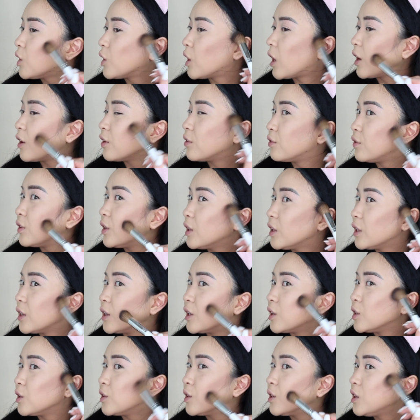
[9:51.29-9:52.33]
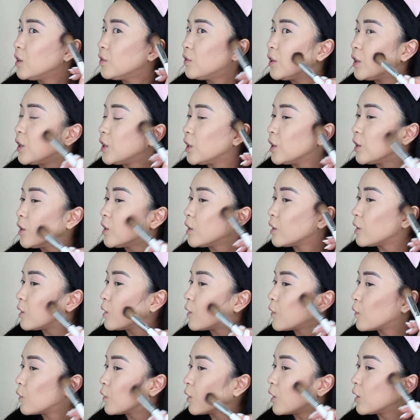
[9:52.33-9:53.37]
I feel it. You can even hear it.
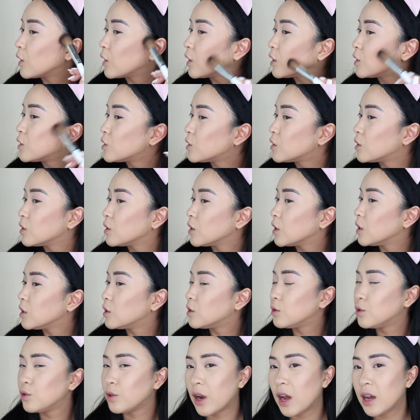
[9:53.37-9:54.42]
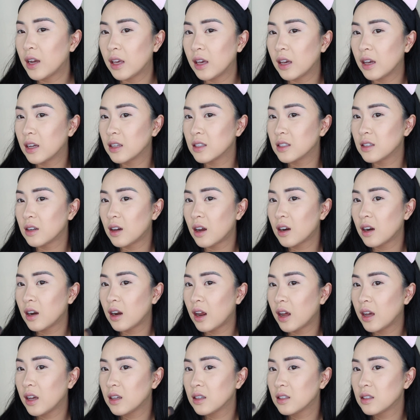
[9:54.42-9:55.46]
Like it's dragging. It's not a
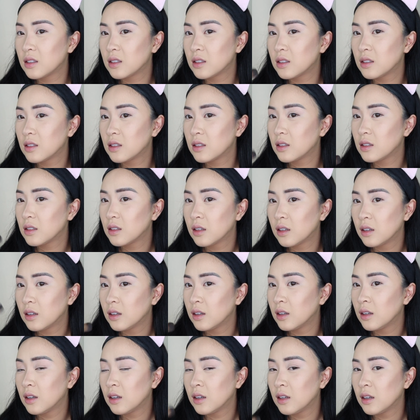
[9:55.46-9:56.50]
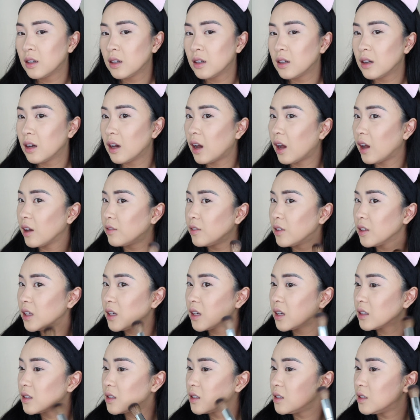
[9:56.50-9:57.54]
nice I feel
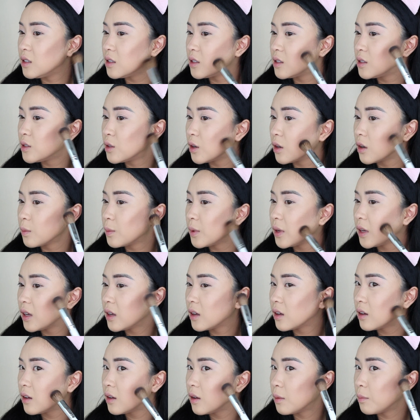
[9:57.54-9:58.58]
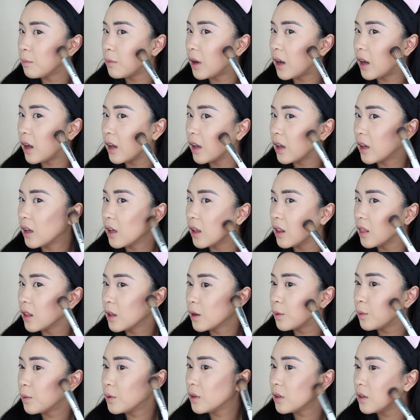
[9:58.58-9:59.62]
like it's disturbing my
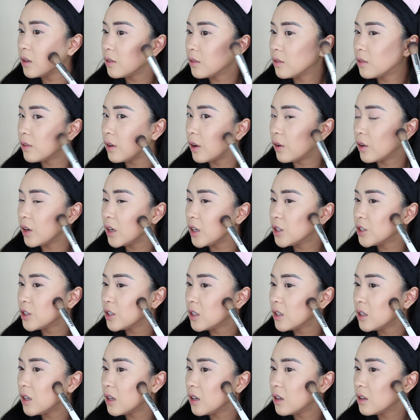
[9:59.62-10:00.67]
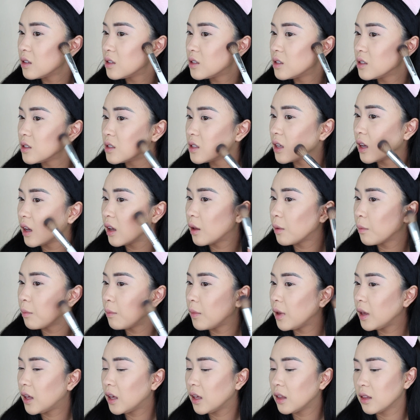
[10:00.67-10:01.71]
liquid foundation and it's just like
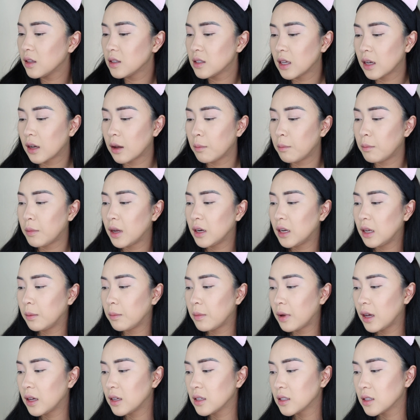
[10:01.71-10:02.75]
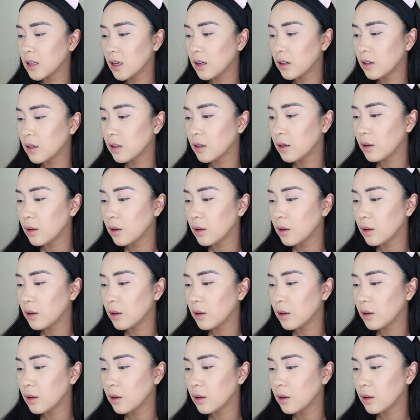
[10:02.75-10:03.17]
making this like a muddy mess. Like,